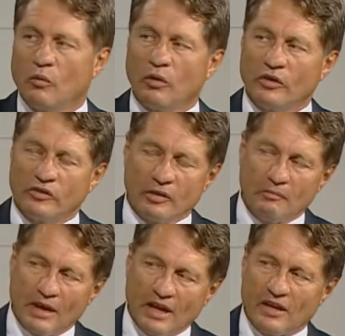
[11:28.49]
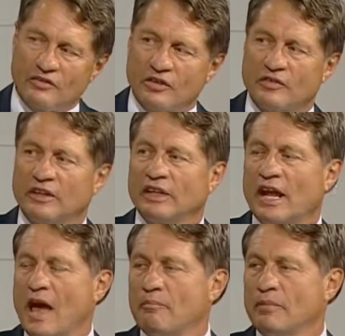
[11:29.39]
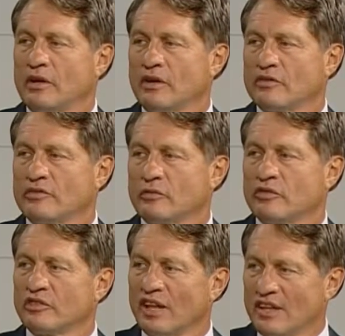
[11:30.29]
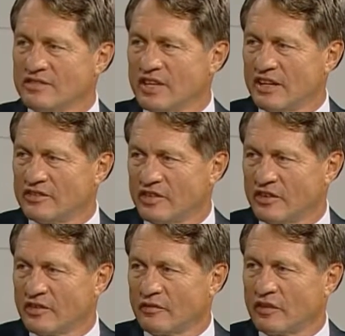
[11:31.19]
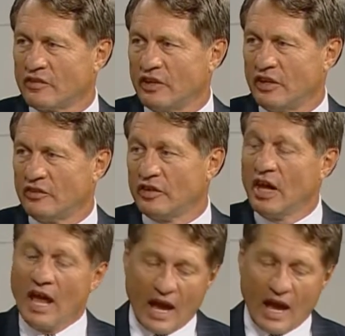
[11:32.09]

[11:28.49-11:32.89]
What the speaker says: Well, it's an amazing thing that happened because there was less incidence of disease